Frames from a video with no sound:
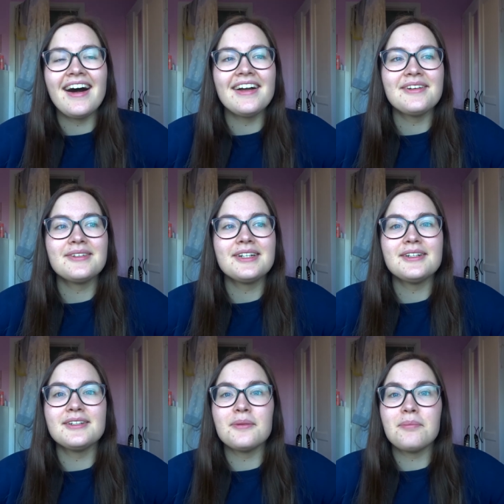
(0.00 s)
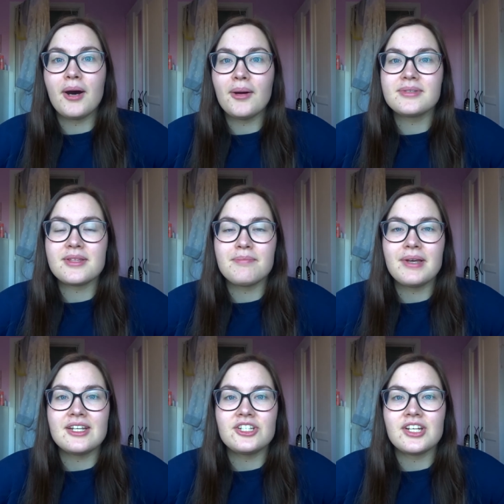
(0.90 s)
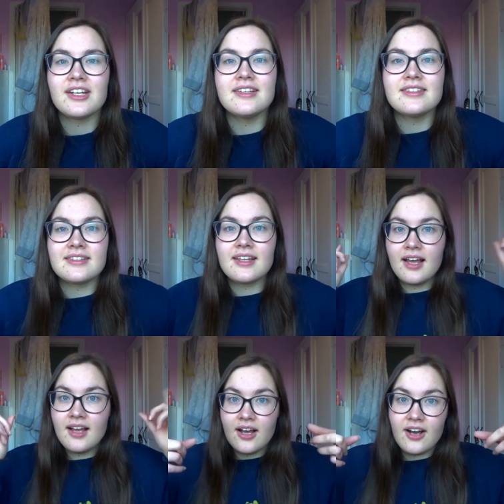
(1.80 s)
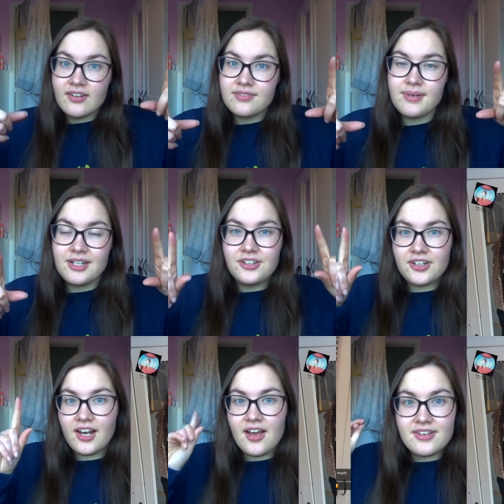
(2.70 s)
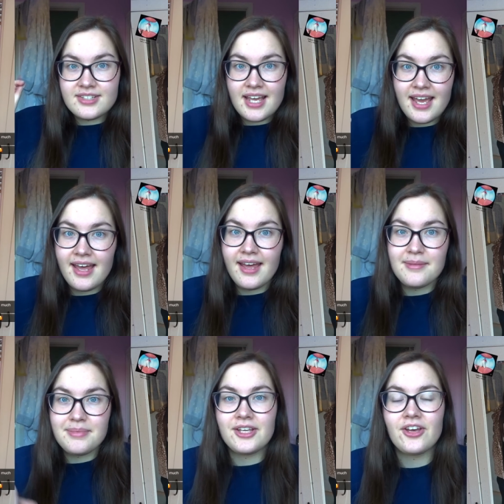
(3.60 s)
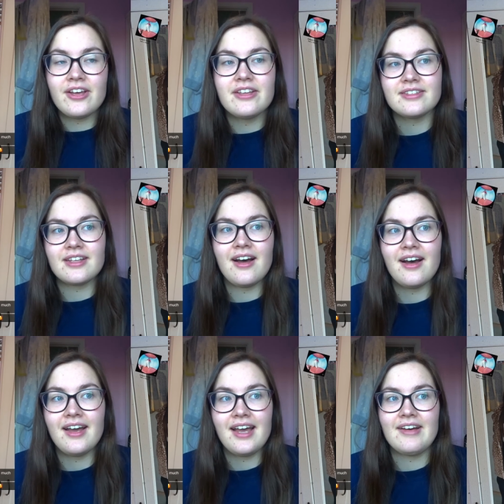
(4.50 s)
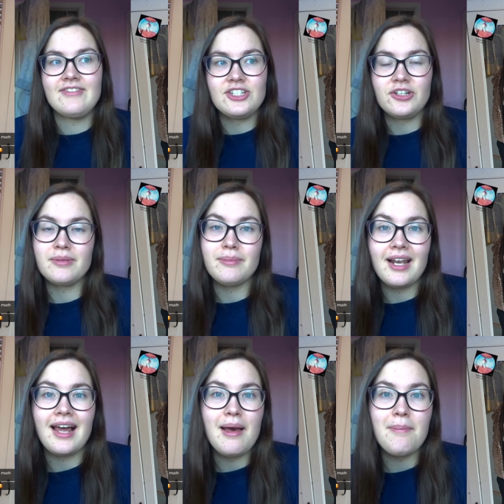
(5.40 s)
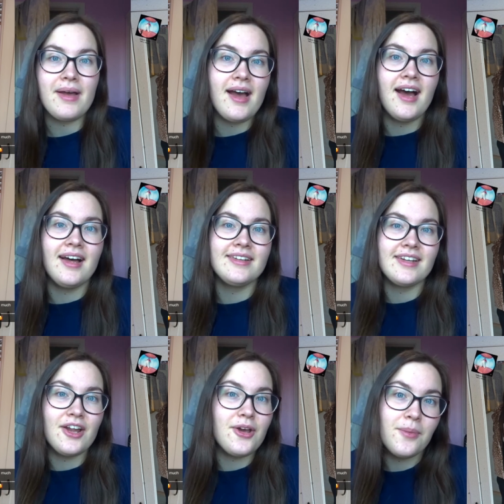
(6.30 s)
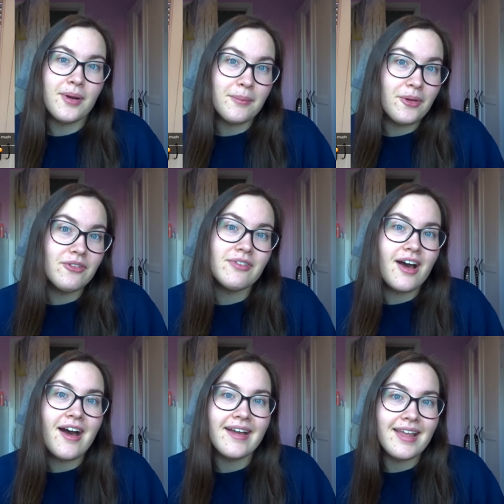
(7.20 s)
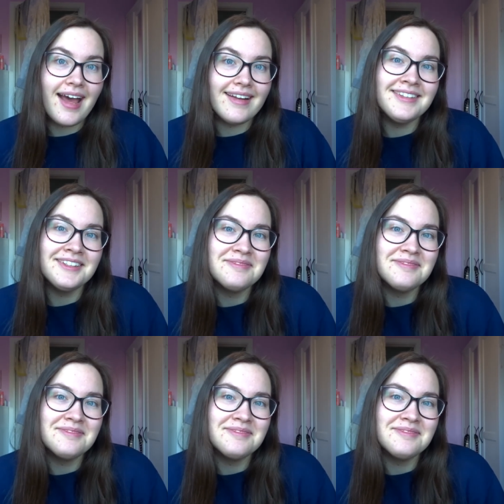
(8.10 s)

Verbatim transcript: I will pop some pictures of my new clothes here because I have a dog on my lap and I don't want to move her again.